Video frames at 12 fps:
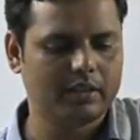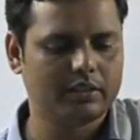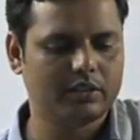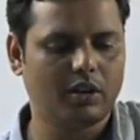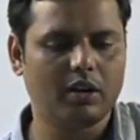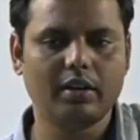
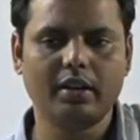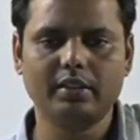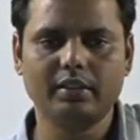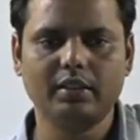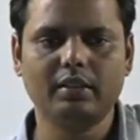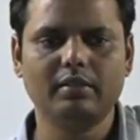Stock
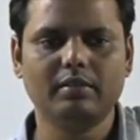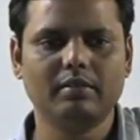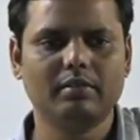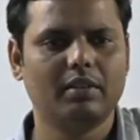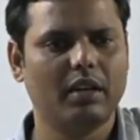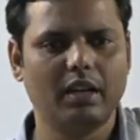raising,
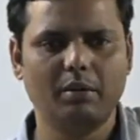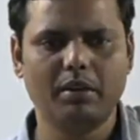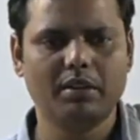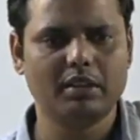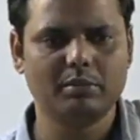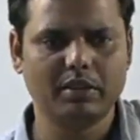animal
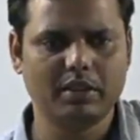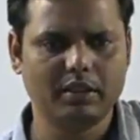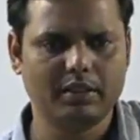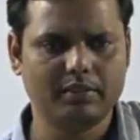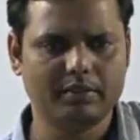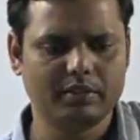
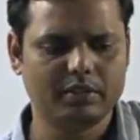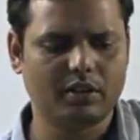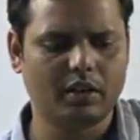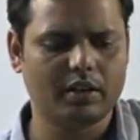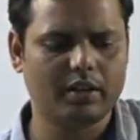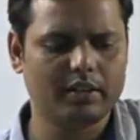husbandry,
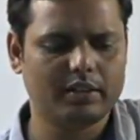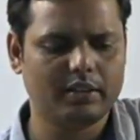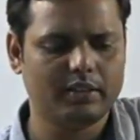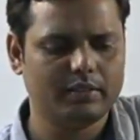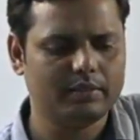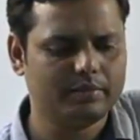stock
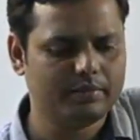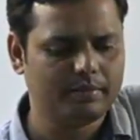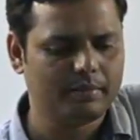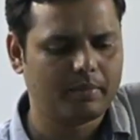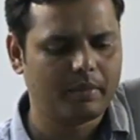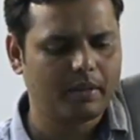raising,
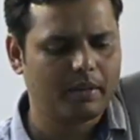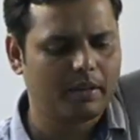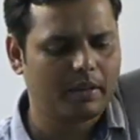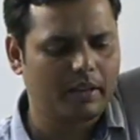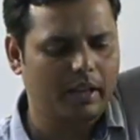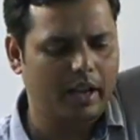
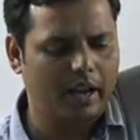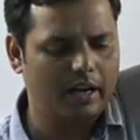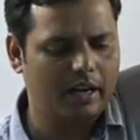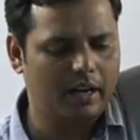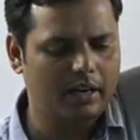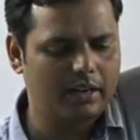
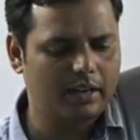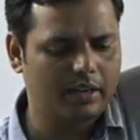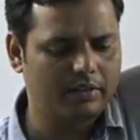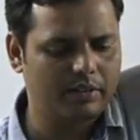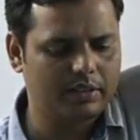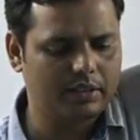and hunting
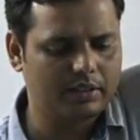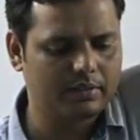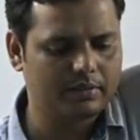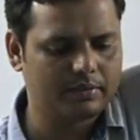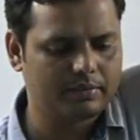and fishing.